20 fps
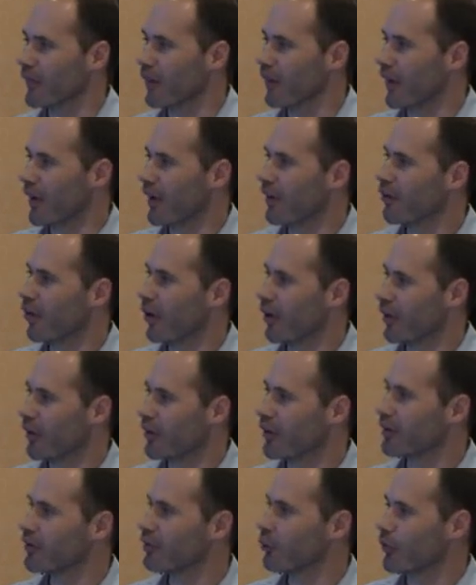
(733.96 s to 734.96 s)
in
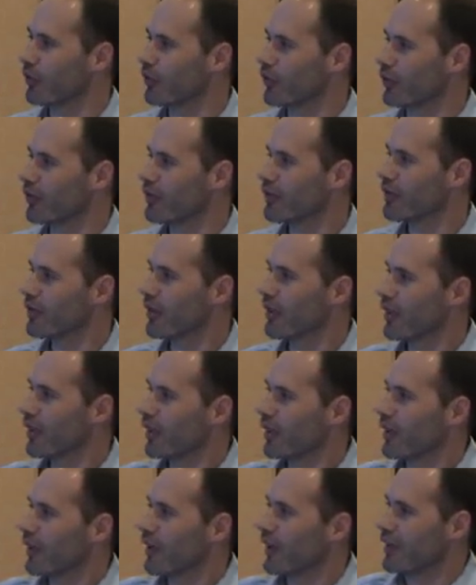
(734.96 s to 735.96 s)
our results
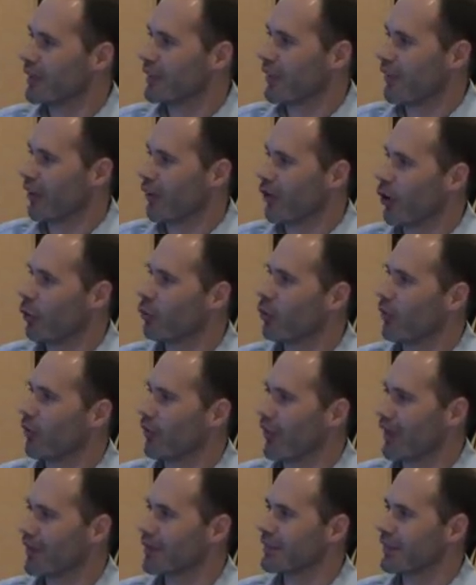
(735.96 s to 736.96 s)
is in the number of
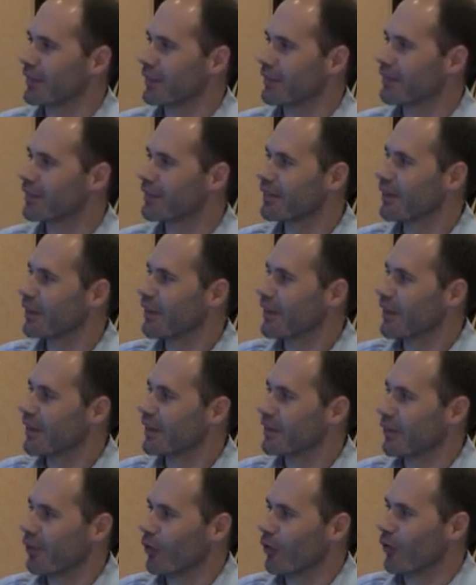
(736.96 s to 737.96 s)
exits.
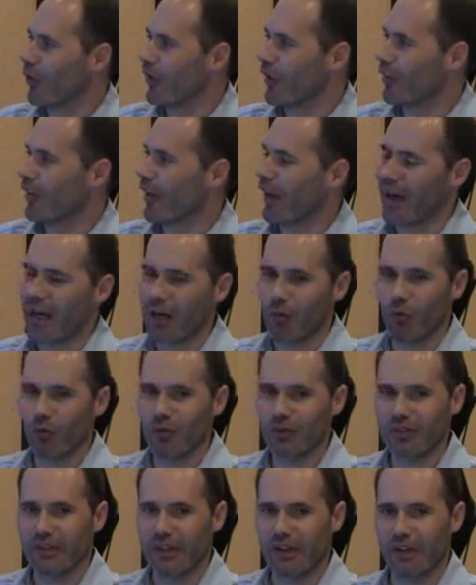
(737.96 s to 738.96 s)
So in the
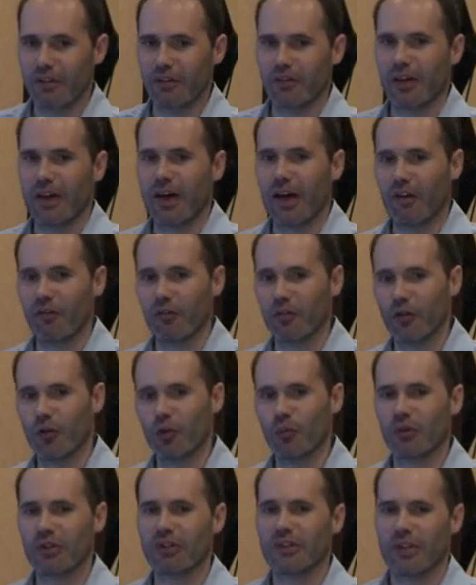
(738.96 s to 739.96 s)
animals that have too
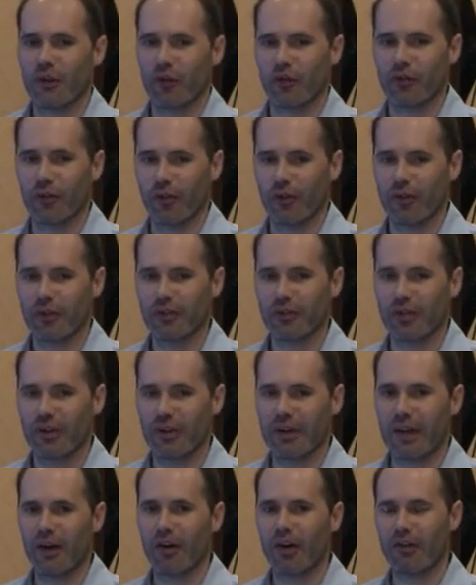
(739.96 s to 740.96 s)
much serotonin
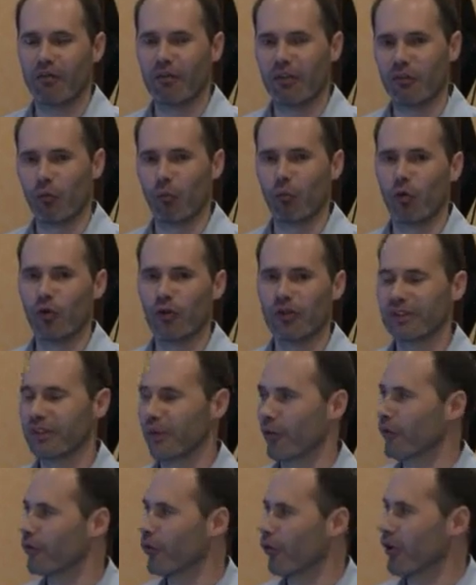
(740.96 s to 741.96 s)
and now have even more
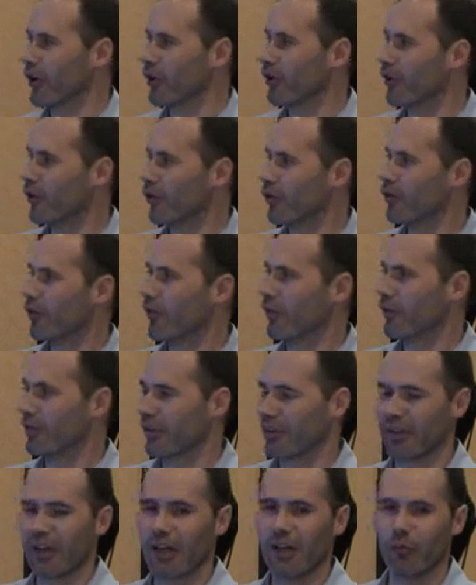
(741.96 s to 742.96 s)
serotonin due to the
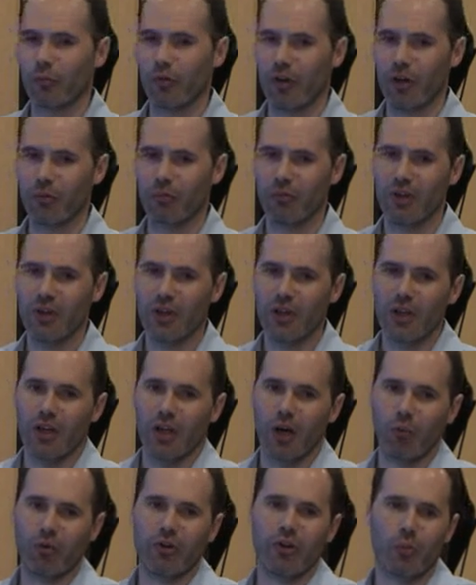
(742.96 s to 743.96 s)
citalopram
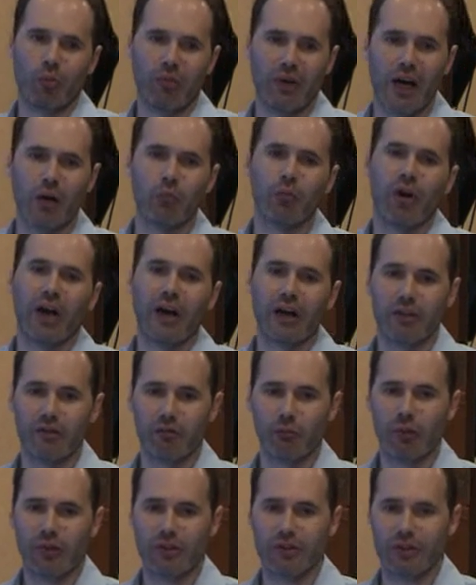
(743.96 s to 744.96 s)
are becoming
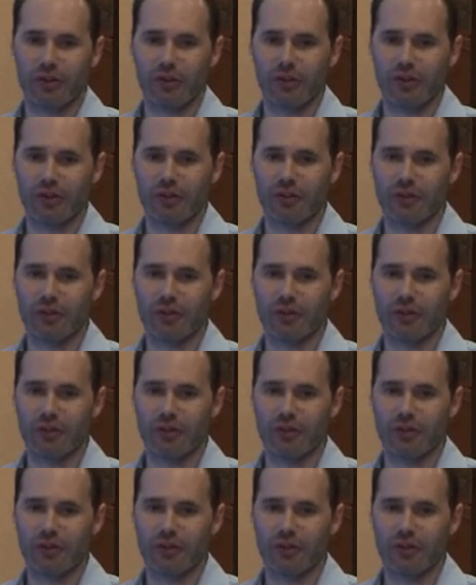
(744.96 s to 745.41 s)
hyperactive, basically.